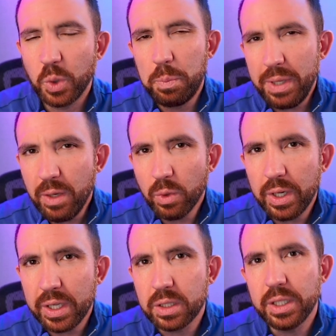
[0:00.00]
being
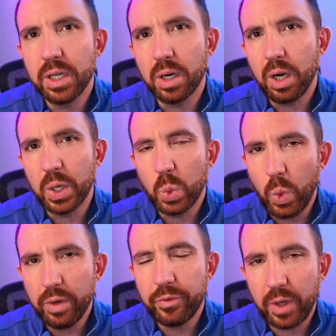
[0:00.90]
really clear on
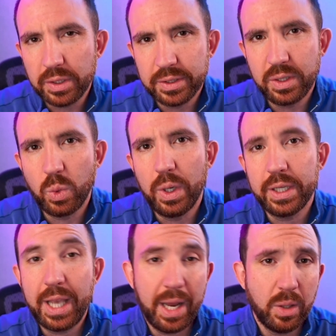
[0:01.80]
what falls into
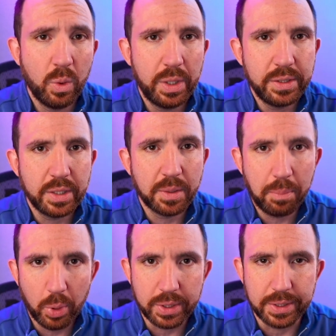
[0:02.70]
what categories is
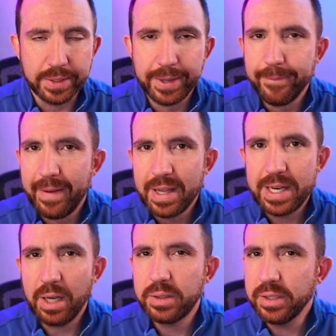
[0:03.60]
important.
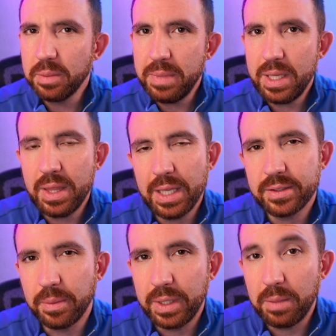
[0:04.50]
Now, it doesn't mean
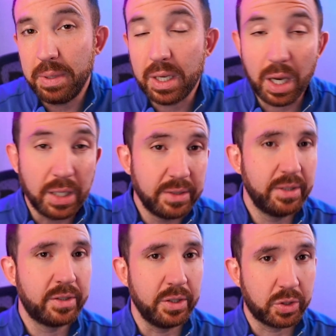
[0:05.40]
that something,
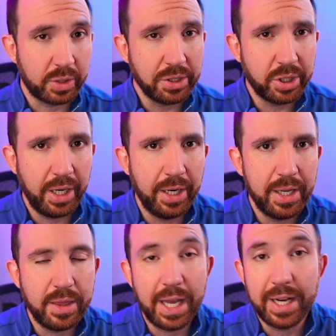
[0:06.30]
because it's
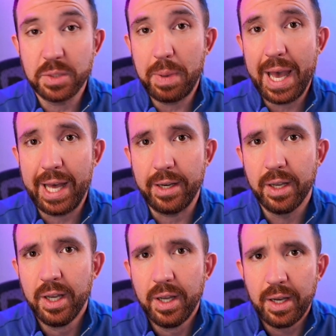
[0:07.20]
discretionary, that it's bad.
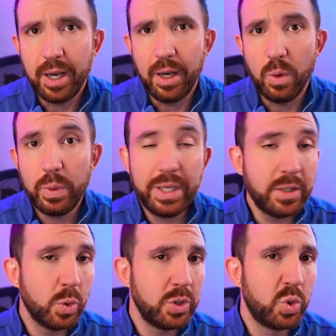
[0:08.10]
We
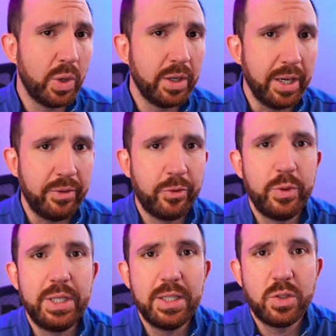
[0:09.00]
need to enjoy life.
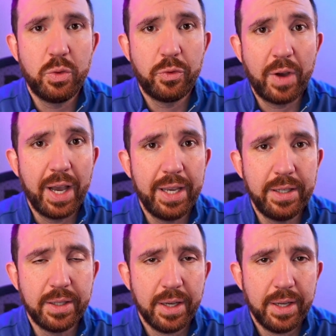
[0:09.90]
We need to find